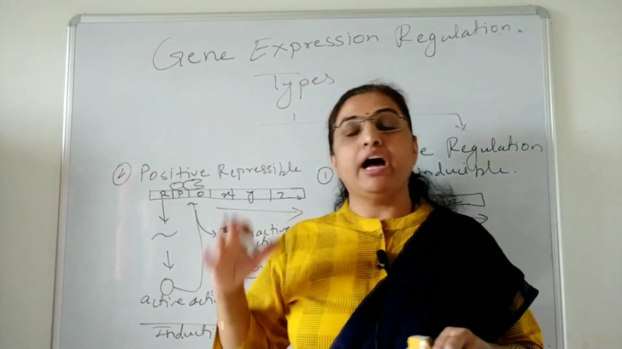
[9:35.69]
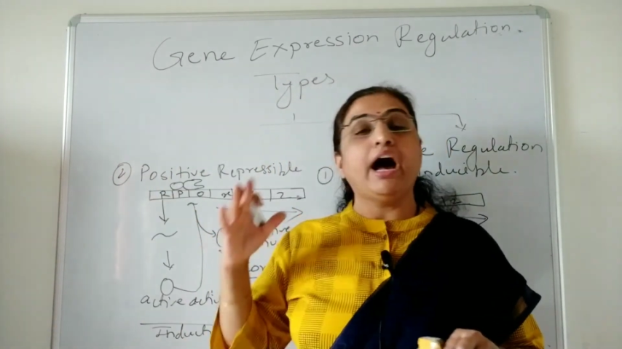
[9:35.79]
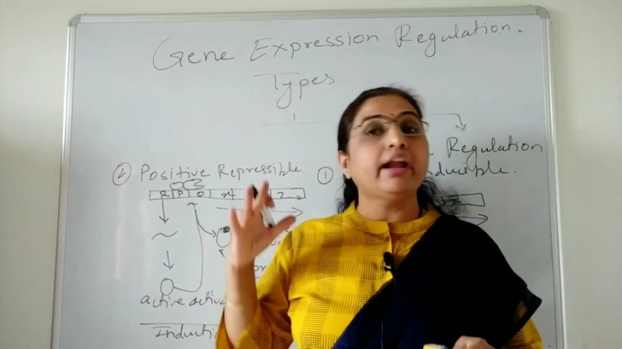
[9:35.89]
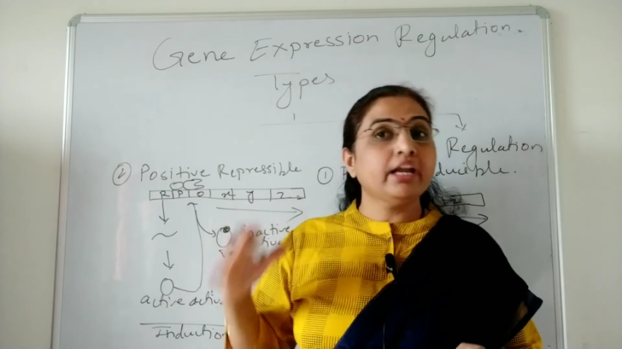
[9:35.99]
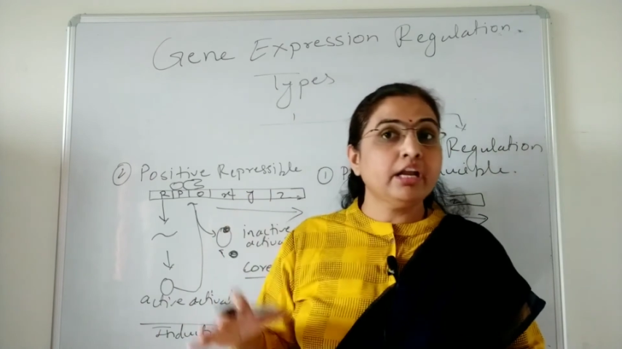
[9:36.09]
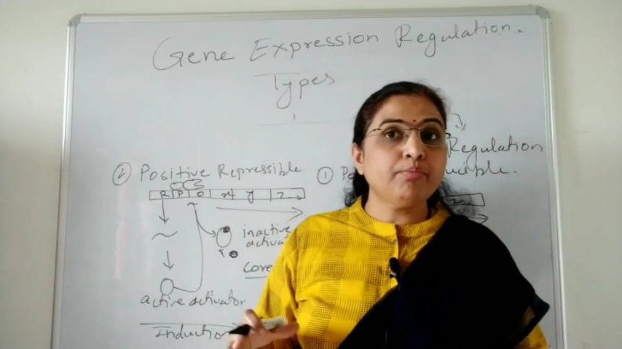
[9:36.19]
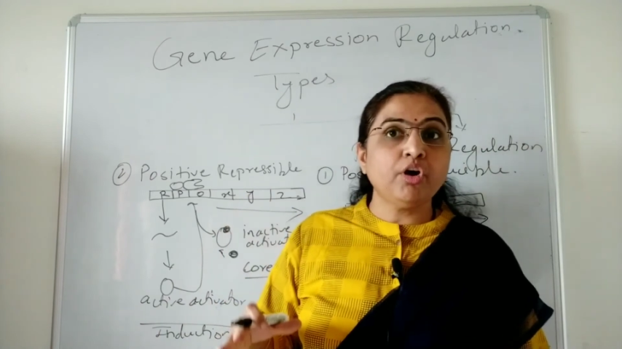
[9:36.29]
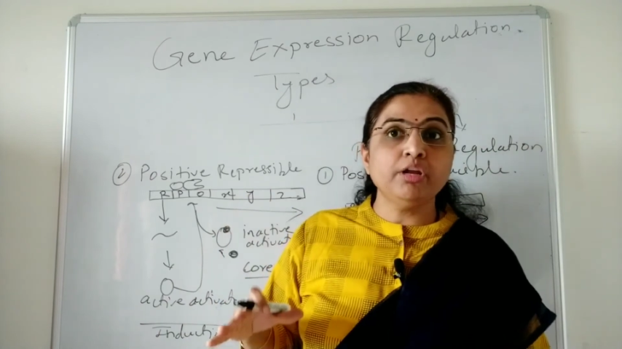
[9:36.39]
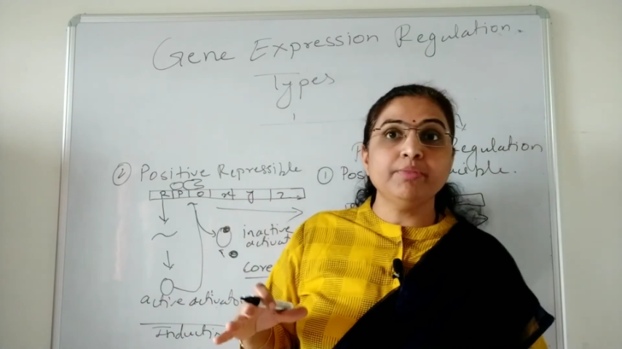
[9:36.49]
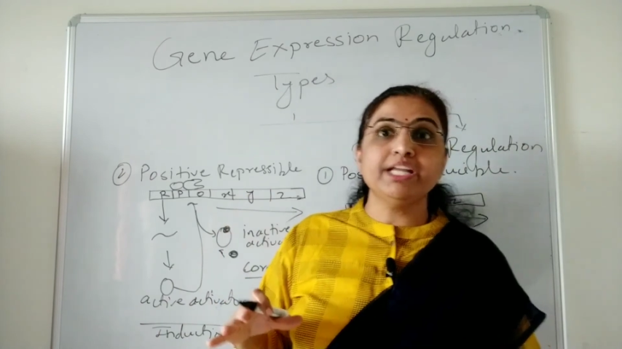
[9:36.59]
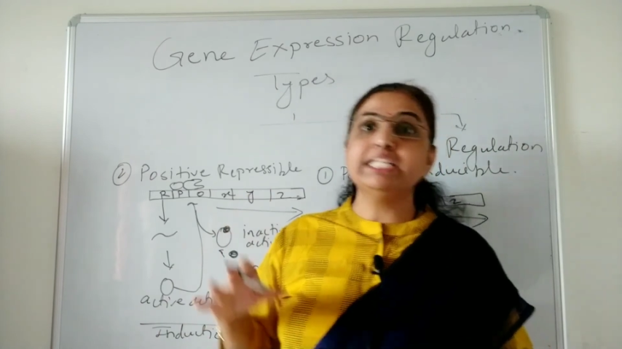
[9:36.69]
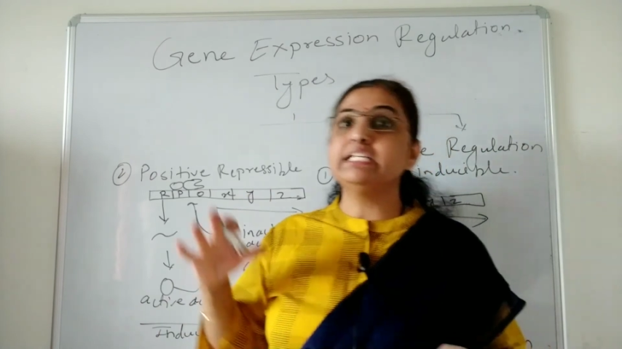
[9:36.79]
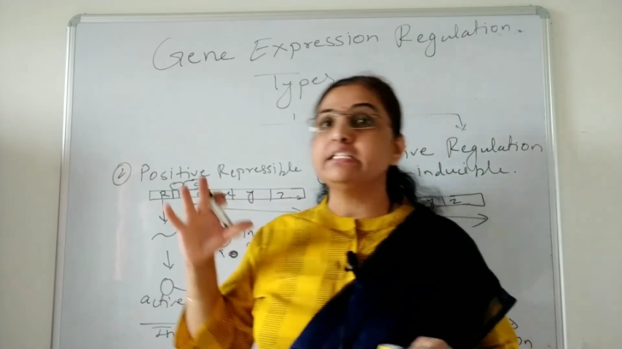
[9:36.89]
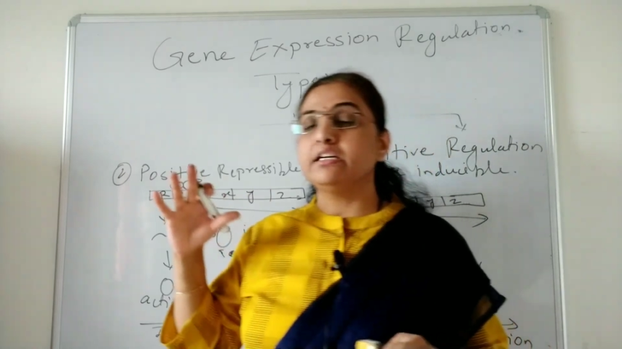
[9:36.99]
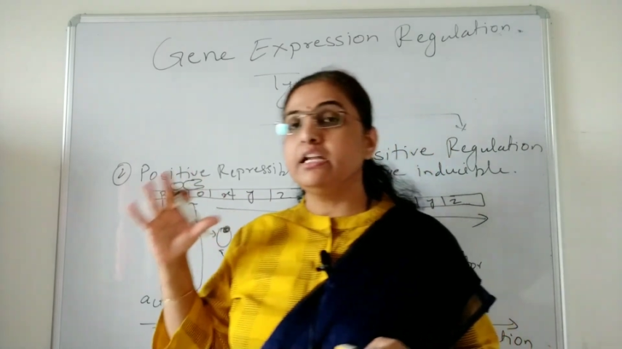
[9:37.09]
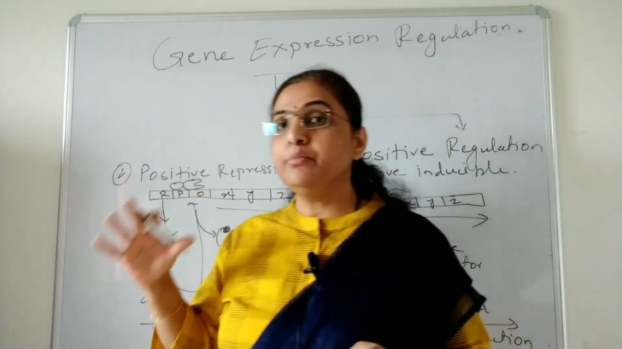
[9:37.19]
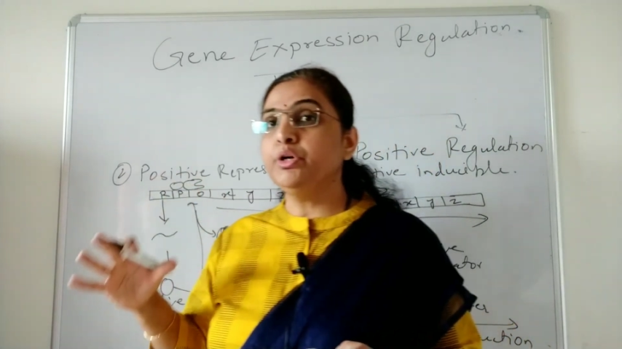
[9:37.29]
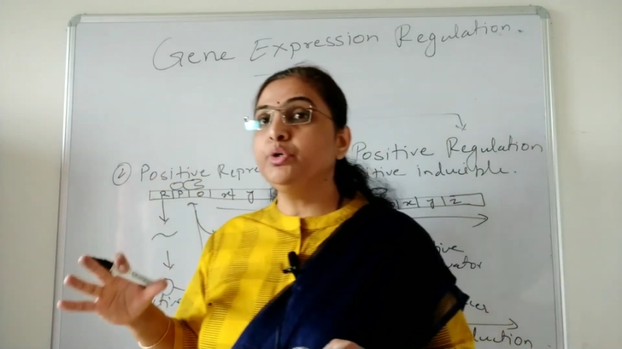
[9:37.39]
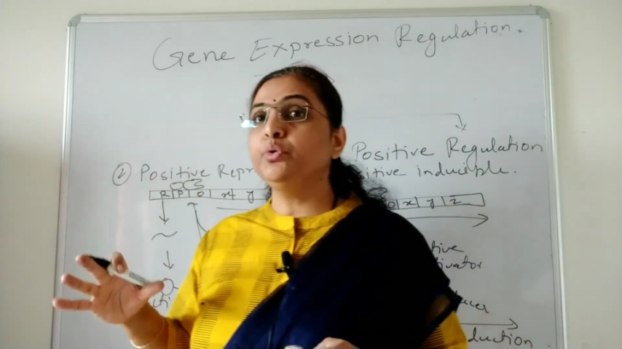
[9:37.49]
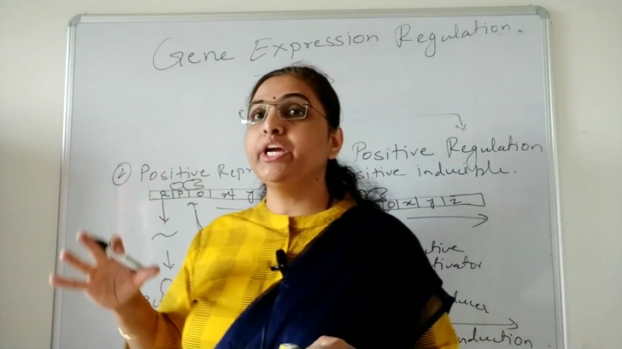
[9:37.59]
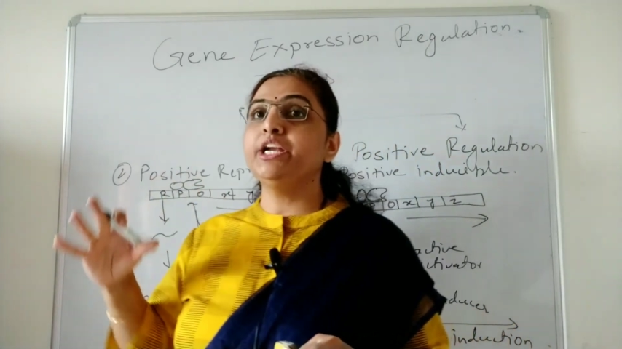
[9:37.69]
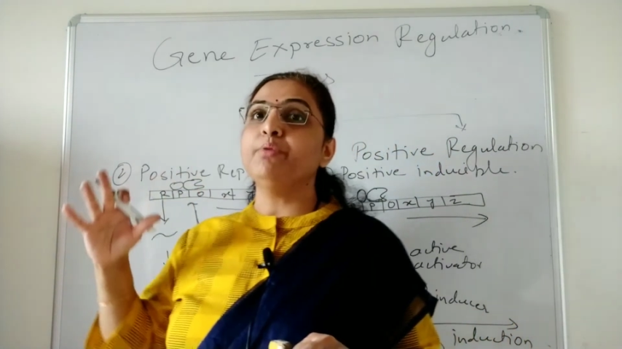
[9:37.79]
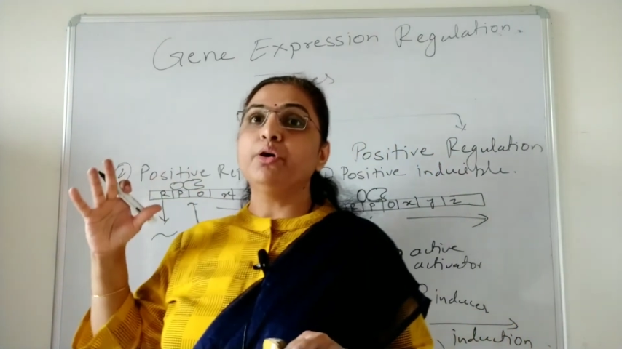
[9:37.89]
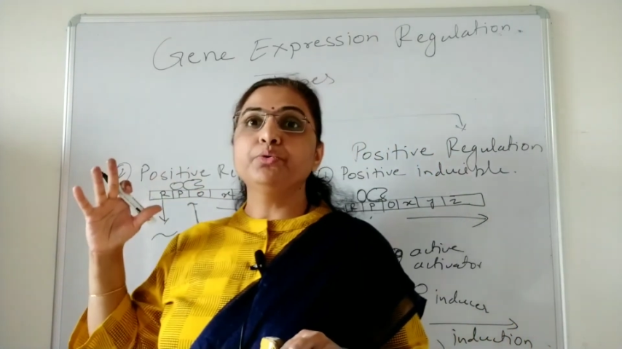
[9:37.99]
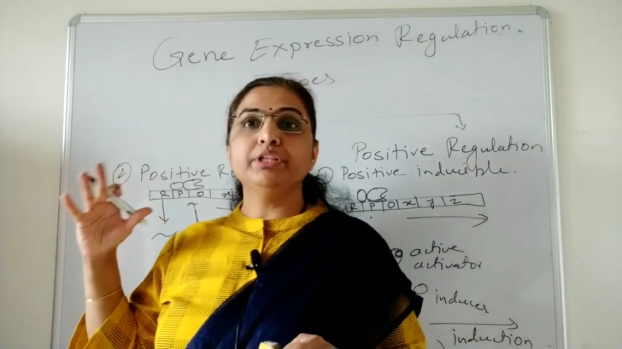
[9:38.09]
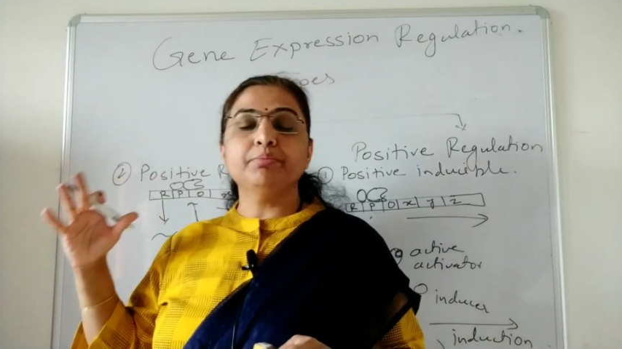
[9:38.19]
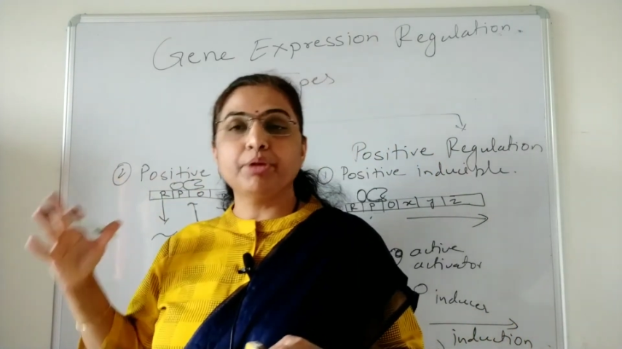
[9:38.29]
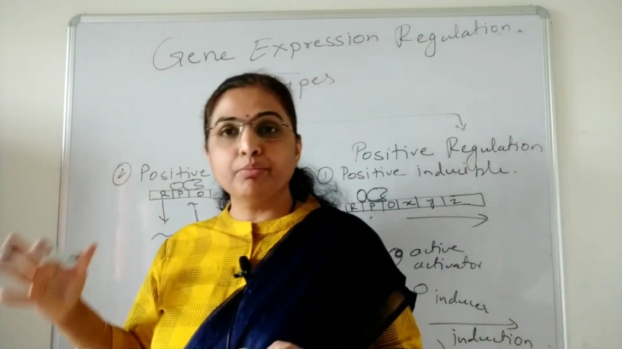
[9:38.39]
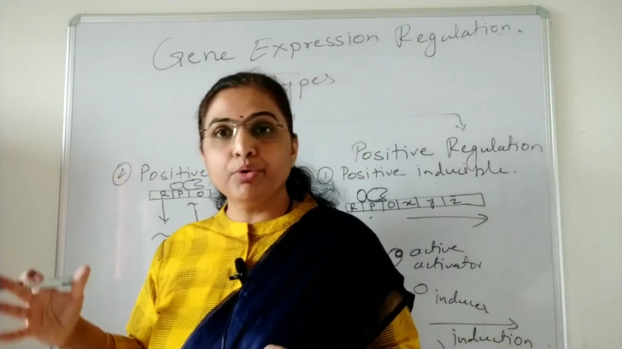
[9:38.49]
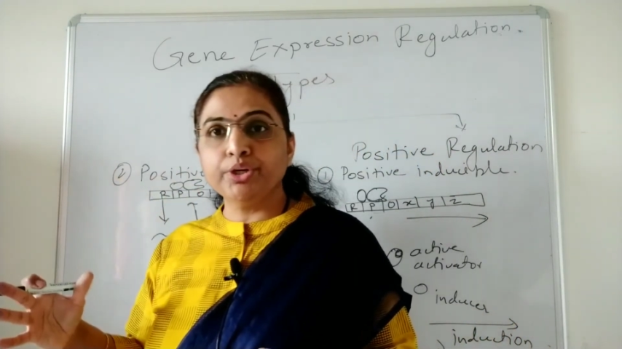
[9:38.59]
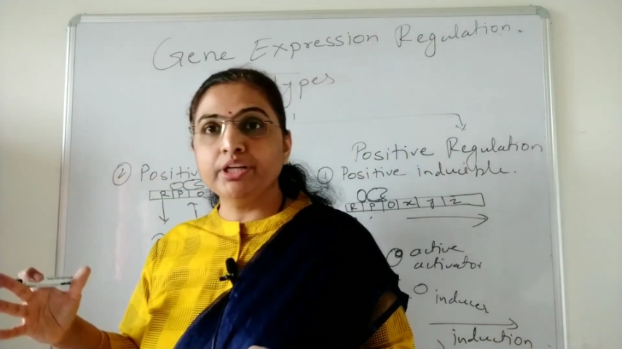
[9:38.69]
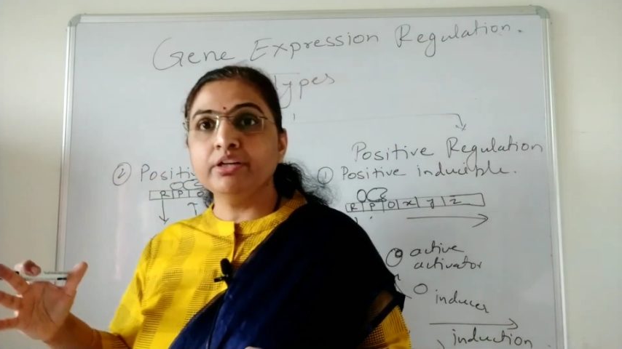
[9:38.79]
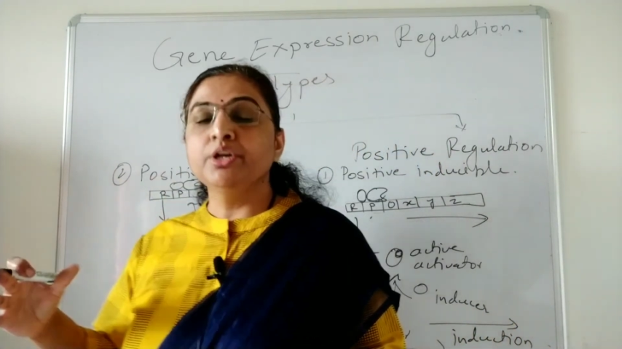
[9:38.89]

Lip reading: RNA polymerase is unable to get bound with the promoter.